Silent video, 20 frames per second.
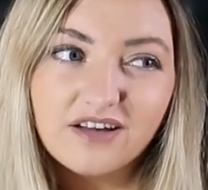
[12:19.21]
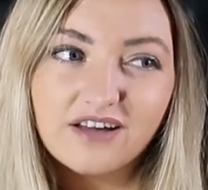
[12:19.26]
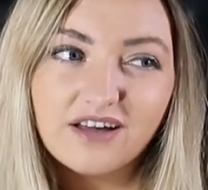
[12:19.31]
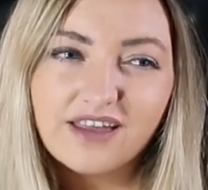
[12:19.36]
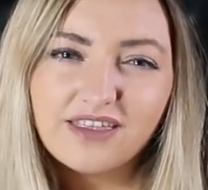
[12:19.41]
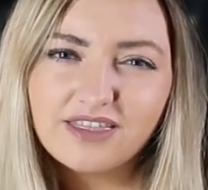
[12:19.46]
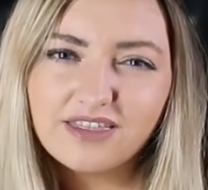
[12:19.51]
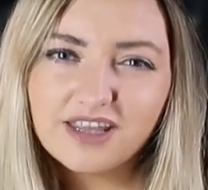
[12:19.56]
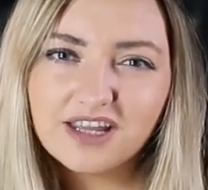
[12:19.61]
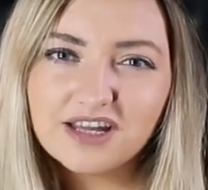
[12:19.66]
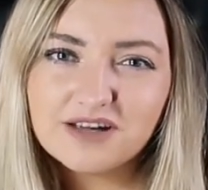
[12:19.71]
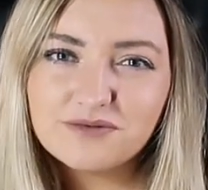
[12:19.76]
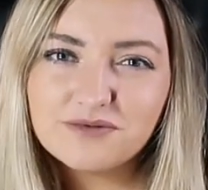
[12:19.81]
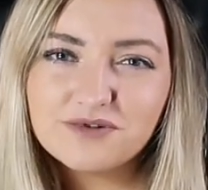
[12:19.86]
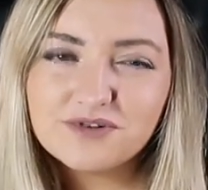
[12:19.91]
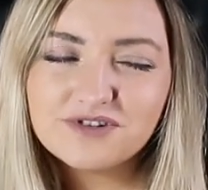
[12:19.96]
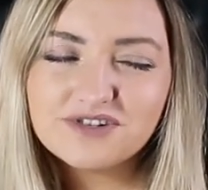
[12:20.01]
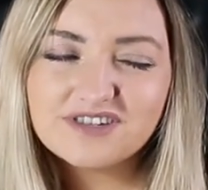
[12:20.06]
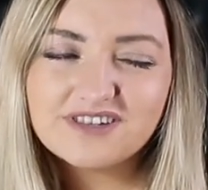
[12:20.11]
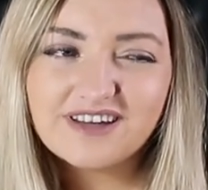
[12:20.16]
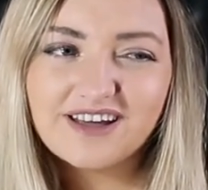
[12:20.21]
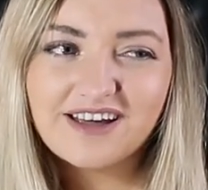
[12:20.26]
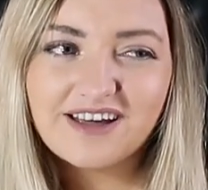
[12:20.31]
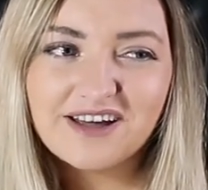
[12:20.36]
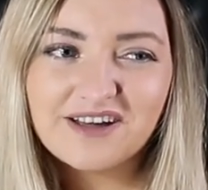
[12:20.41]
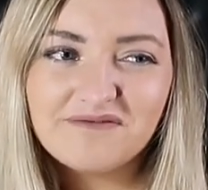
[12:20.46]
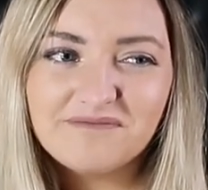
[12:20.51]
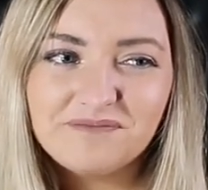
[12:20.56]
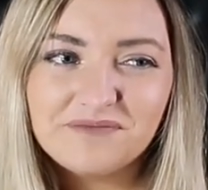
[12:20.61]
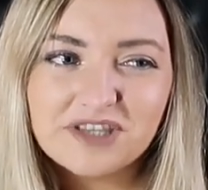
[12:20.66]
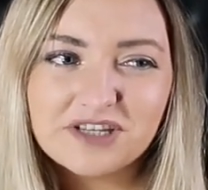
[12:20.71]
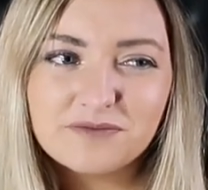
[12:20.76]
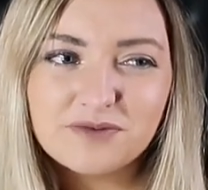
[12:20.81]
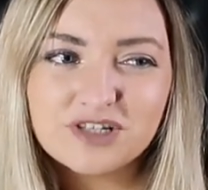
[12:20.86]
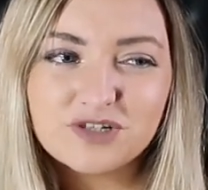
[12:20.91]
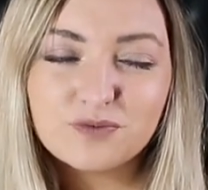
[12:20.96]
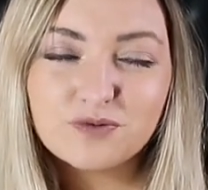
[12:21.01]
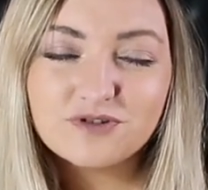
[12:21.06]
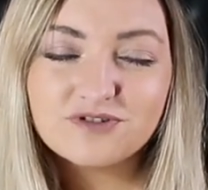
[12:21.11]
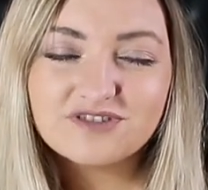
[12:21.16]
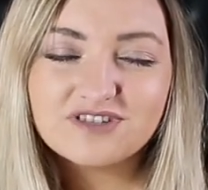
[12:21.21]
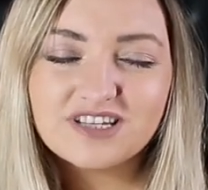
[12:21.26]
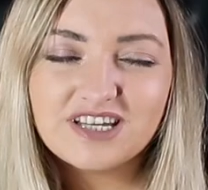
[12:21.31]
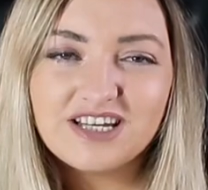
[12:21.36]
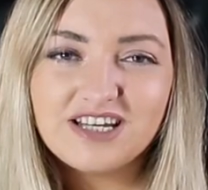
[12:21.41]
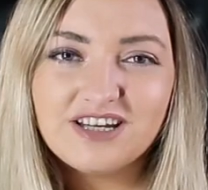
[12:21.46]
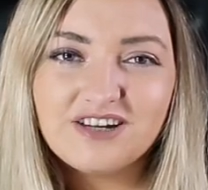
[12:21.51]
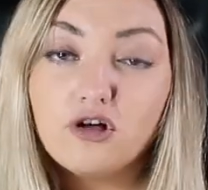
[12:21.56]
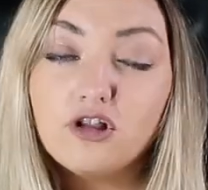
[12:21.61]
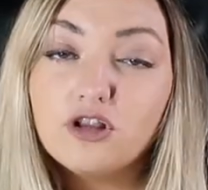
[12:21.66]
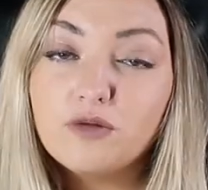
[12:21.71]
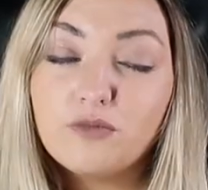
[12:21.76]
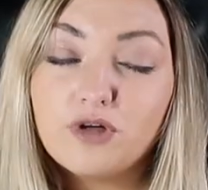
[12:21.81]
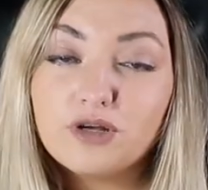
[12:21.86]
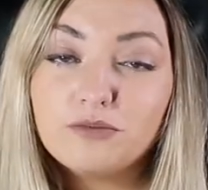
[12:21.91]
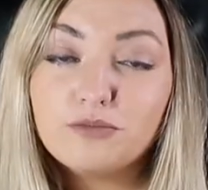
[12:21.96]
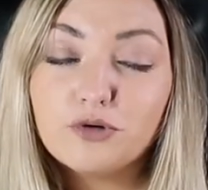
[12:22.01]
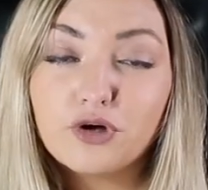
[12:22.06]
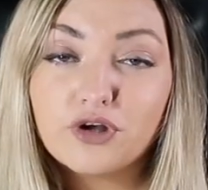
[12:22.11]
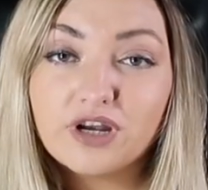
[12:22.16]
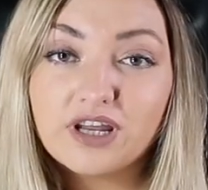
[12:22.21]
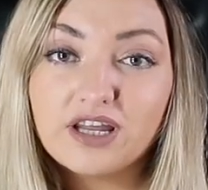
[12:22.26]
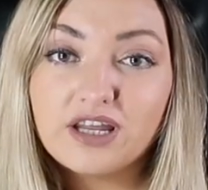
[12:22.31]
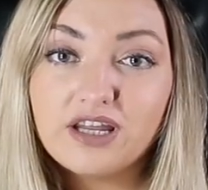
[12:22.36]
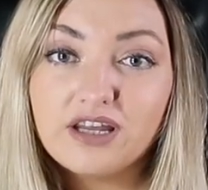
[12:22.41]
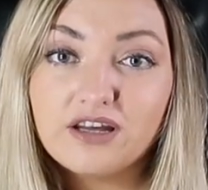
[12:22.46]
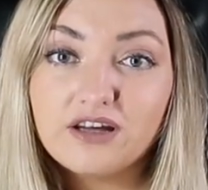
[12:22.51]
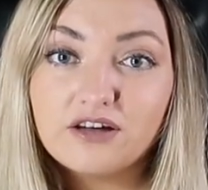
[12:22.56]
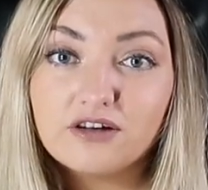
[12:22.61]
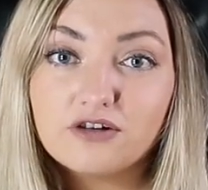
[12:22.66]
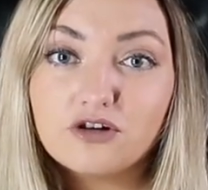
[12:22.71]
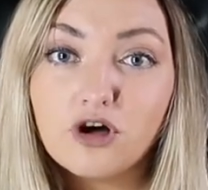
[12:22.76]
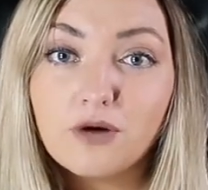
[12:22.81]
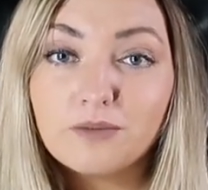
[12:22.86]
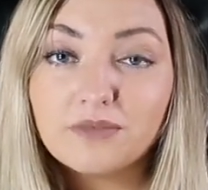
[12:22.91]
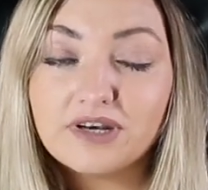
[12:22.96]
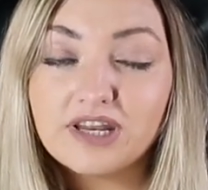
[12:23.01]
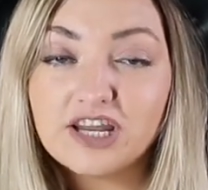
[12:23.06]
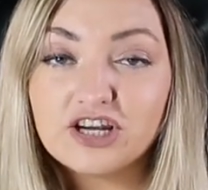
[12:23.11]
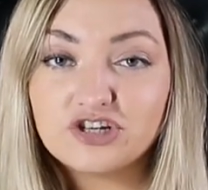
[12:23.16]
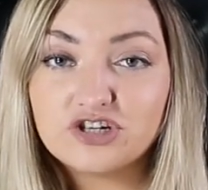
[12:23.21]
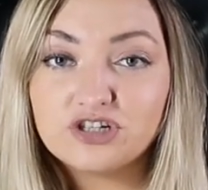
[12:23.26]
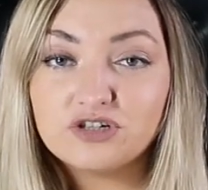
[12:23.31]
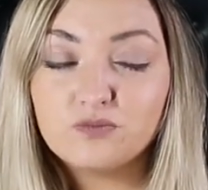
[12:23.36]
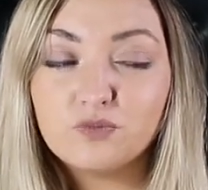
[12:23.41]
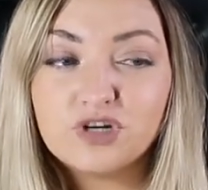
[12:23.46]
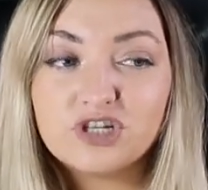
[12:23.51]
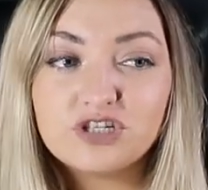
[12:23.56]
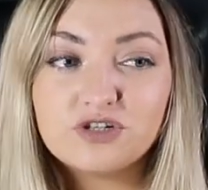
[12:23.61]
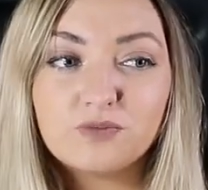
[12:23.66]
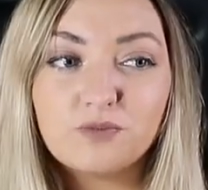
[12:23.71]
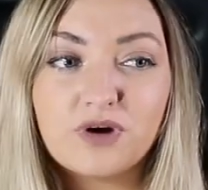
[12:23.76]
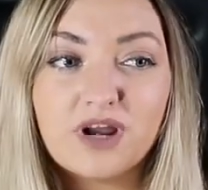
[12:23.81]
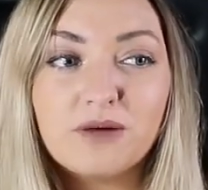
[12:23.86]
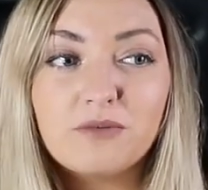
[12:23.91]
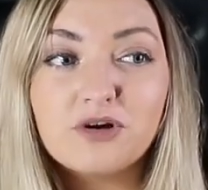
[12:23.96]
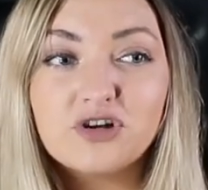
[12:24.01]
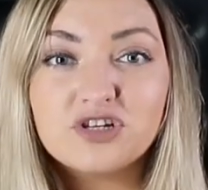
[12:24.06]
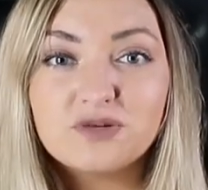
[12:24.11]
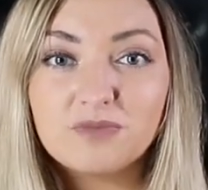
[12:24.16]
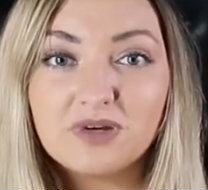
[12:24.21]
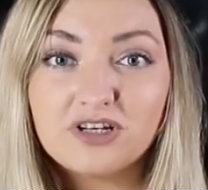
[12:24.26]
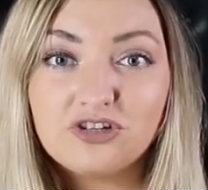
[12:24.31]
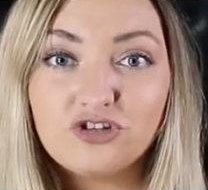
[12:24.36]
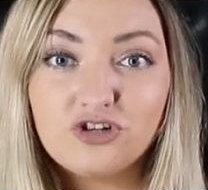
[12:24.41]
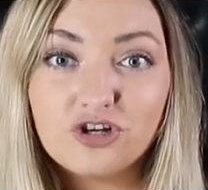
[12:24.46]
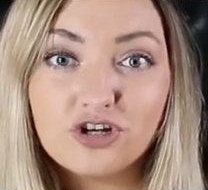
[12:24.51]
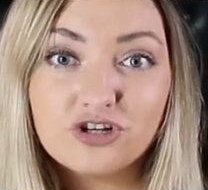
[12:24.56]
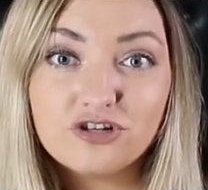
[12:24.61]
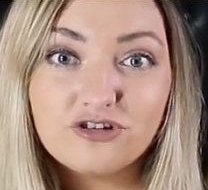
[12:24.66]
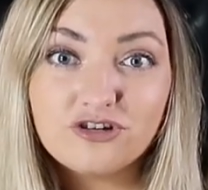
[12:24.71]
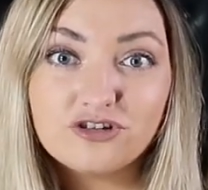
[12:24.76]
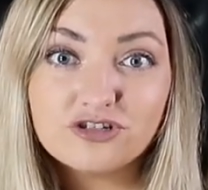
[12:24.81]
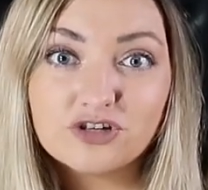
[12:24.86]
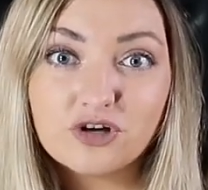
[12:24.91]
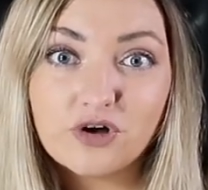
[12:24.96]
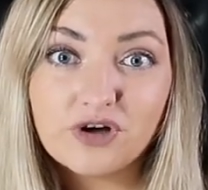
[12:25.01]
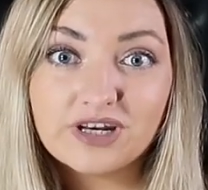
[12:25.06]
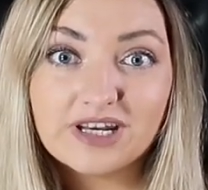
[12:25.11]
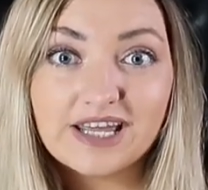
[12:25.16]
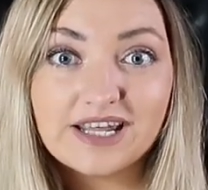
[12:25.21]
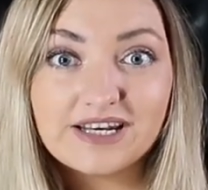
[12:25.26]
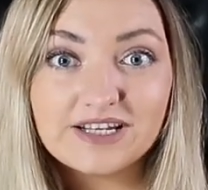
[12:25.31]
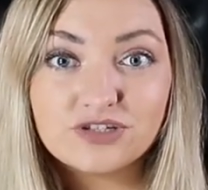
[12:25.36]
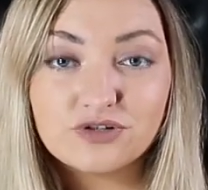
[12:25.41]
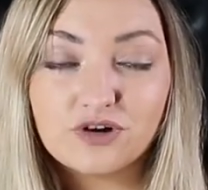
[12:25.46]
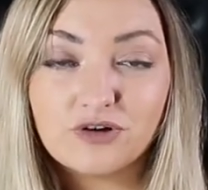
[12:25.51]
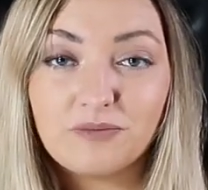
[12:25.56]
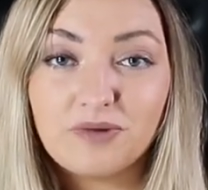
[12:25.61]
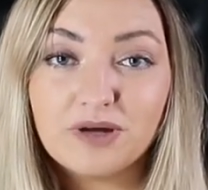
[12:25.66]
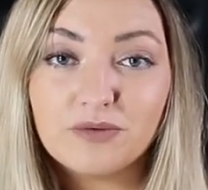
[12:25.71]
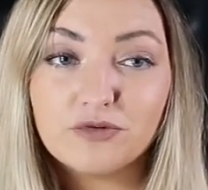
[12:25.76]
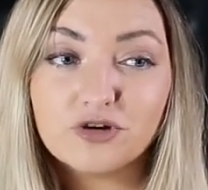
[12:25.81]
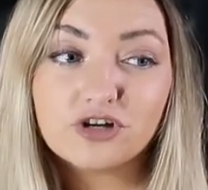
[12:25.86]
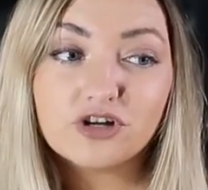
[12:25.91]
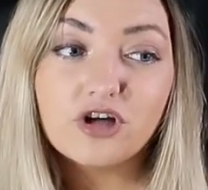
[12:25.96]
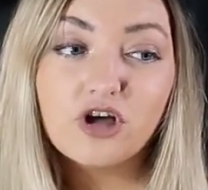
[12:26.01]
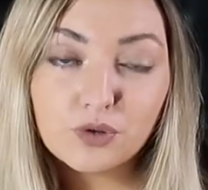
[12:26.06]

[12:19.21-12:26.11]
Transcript: I think it was, um, which was the all-in-one body combination, which pretty much meant you could use it on any sort of paintwork.